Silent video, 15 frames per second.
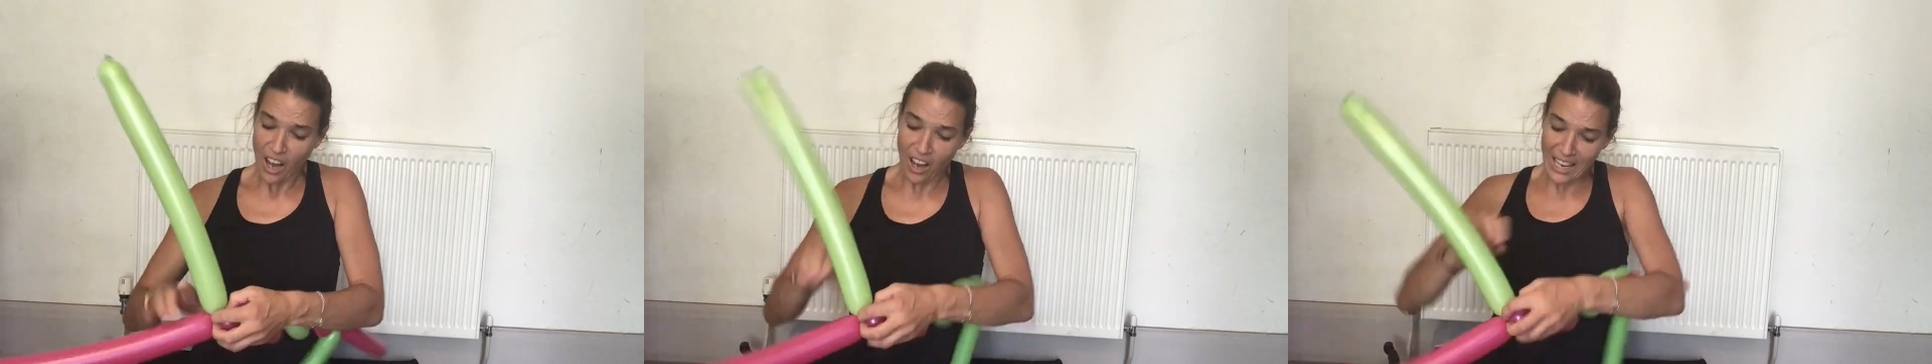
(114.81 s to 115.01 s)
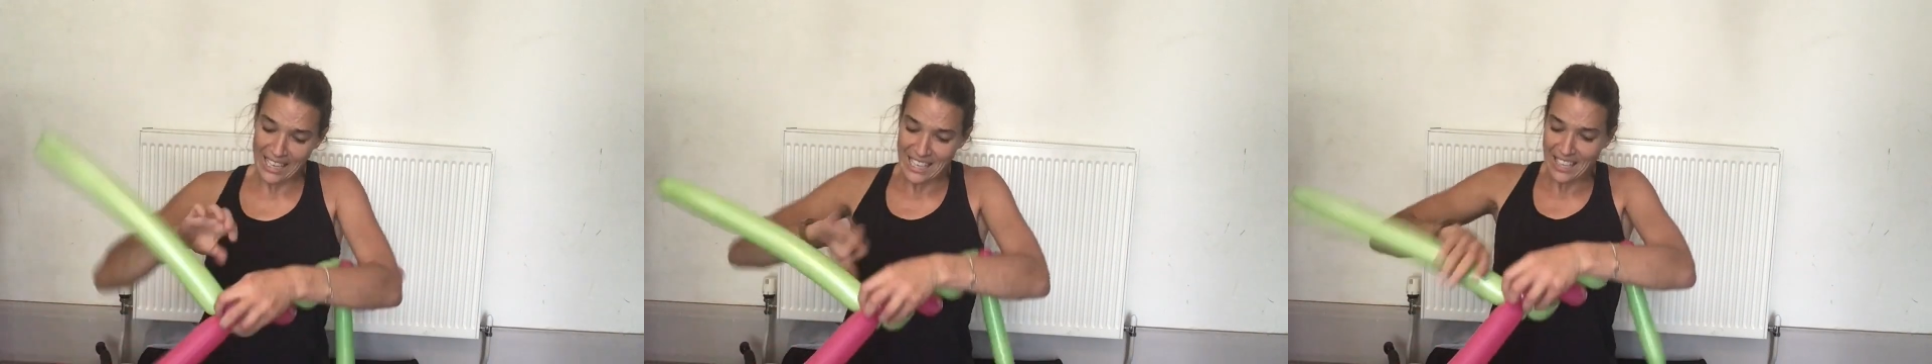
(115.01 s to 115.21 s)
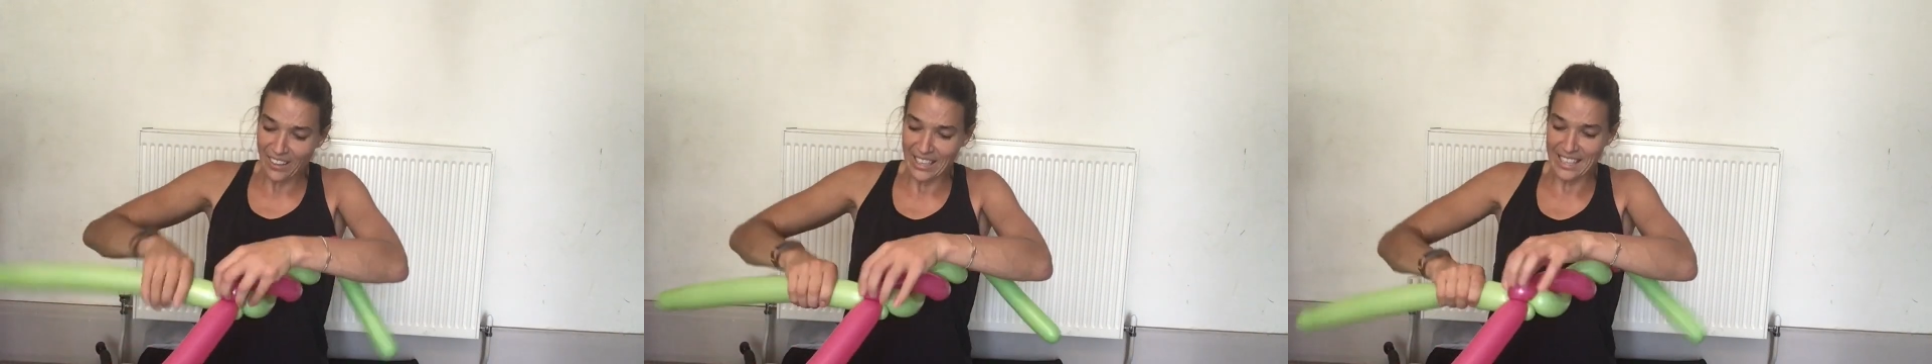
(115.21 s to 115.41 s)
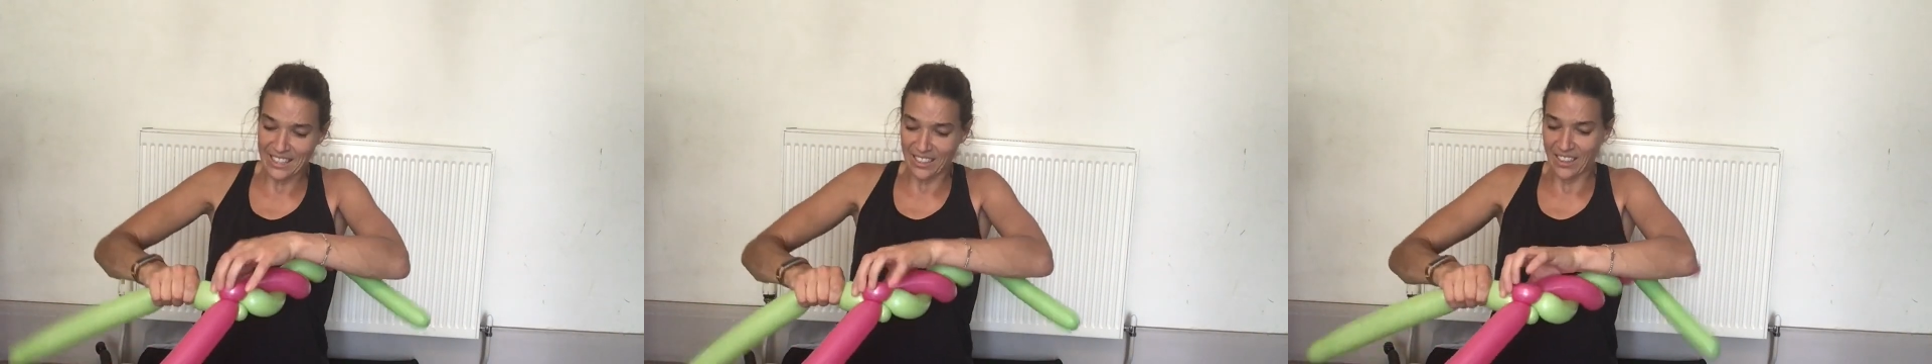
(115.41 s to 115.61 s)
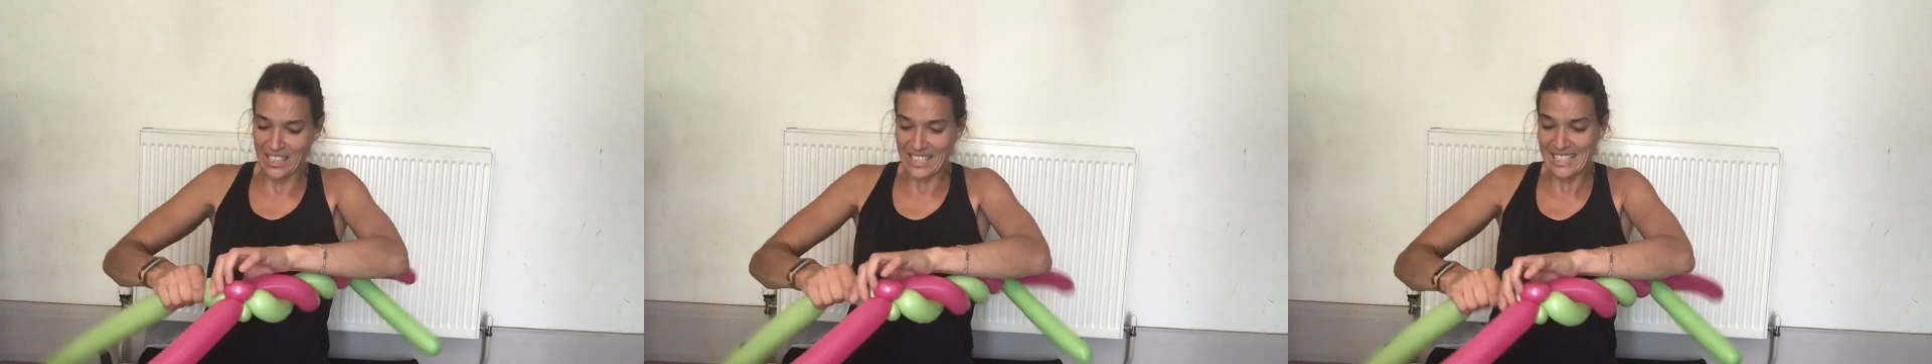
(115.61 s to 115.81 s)
I like
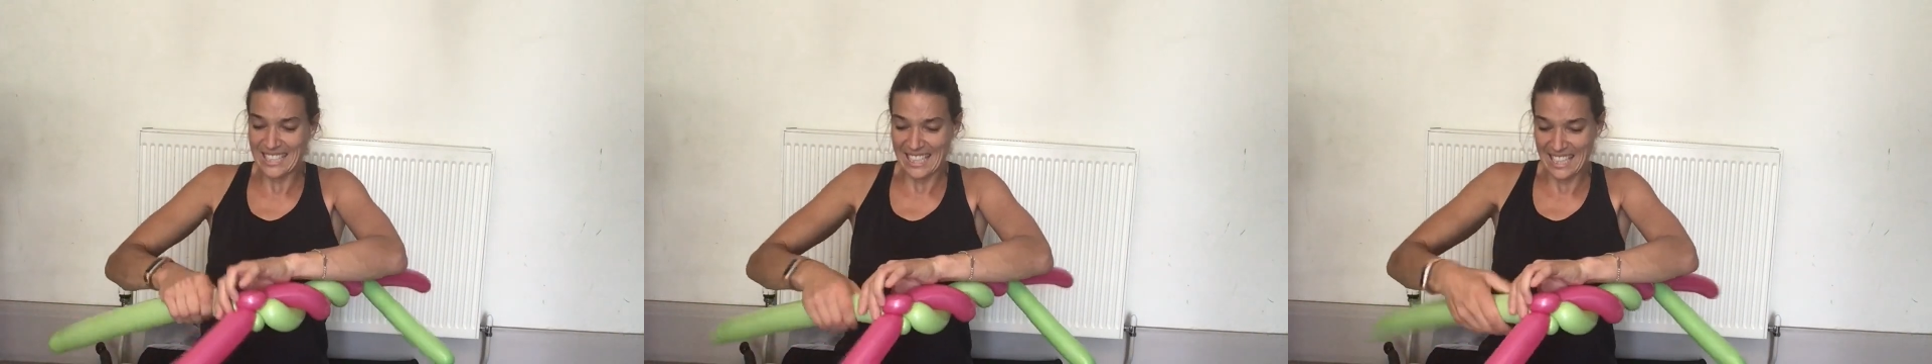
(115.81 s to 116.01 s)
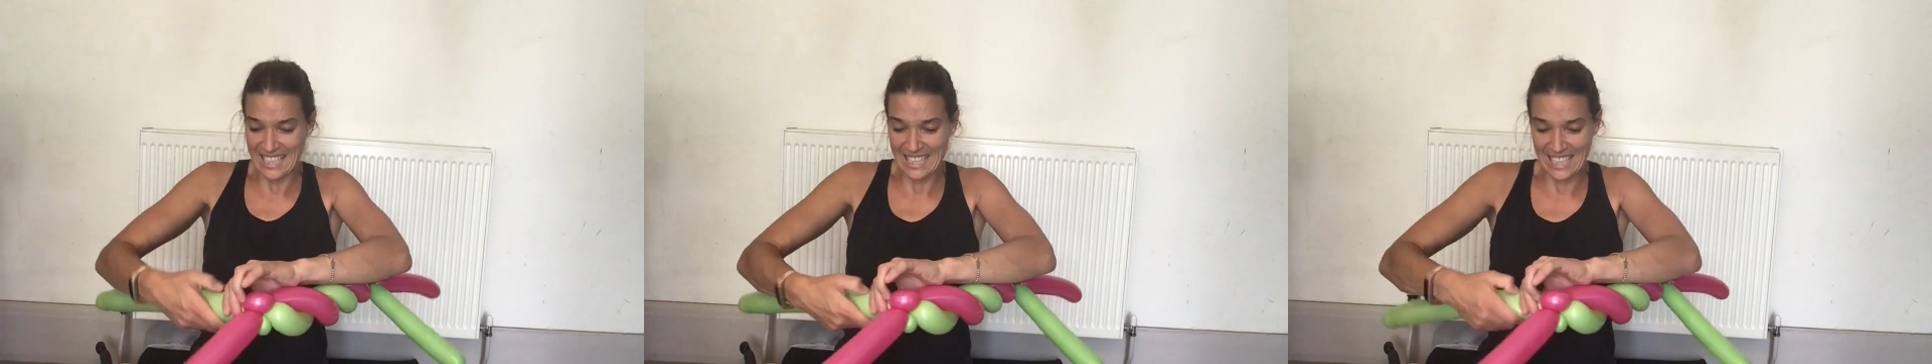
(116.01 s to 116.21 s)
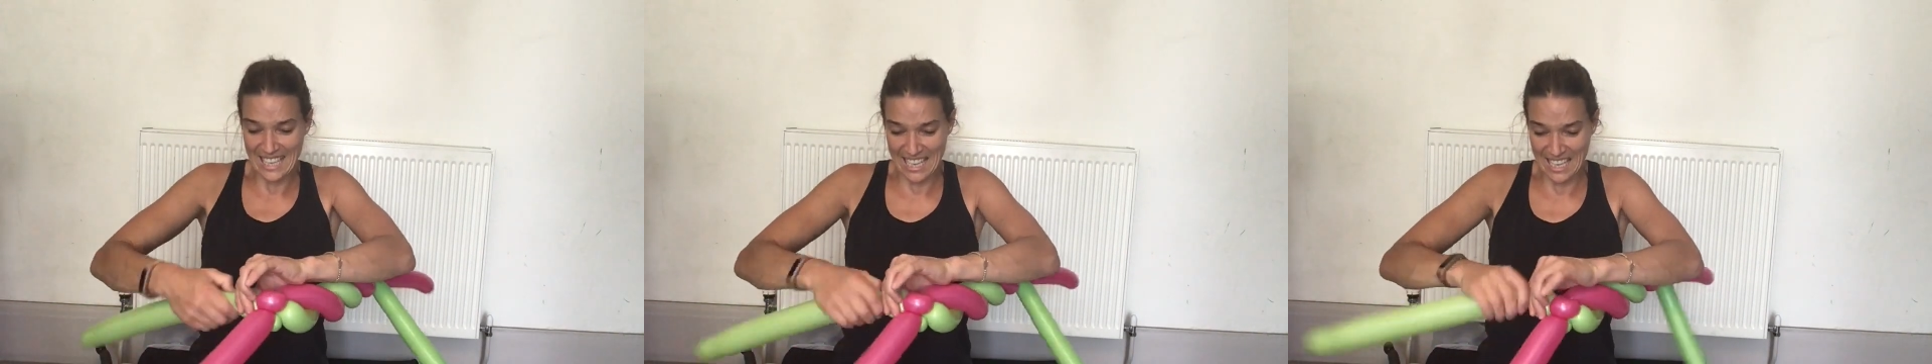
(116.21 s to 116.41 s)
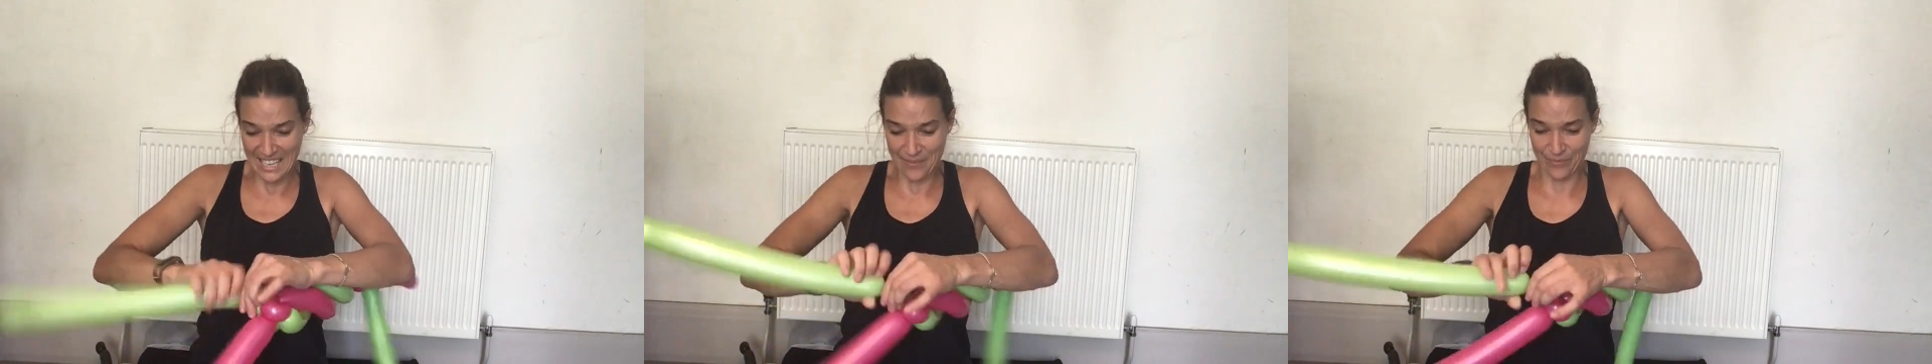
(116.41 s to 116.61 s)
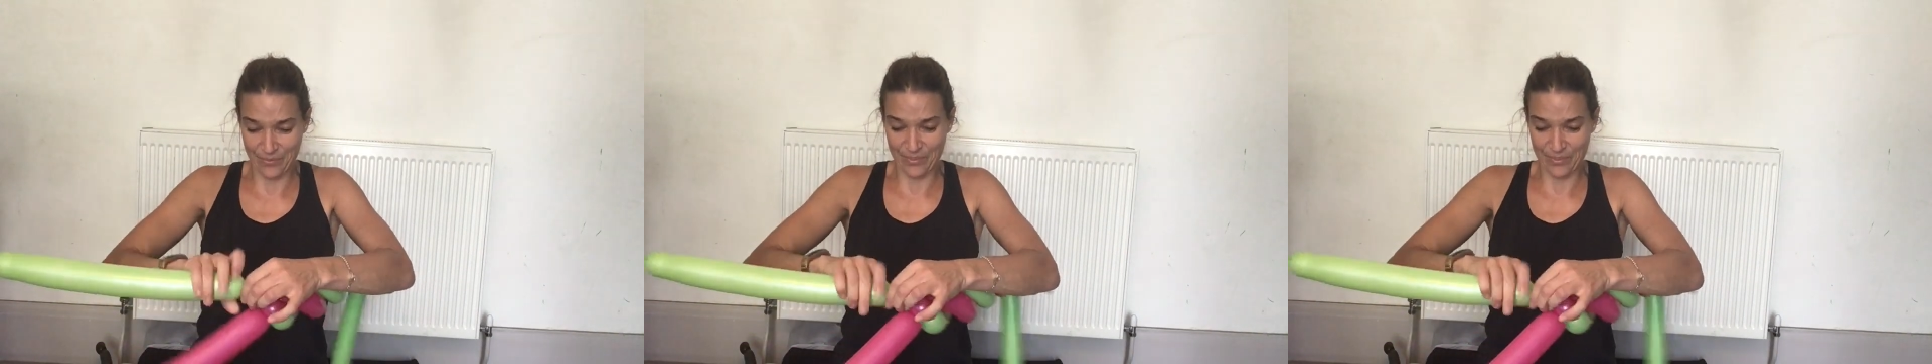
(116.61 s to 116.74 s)
ideally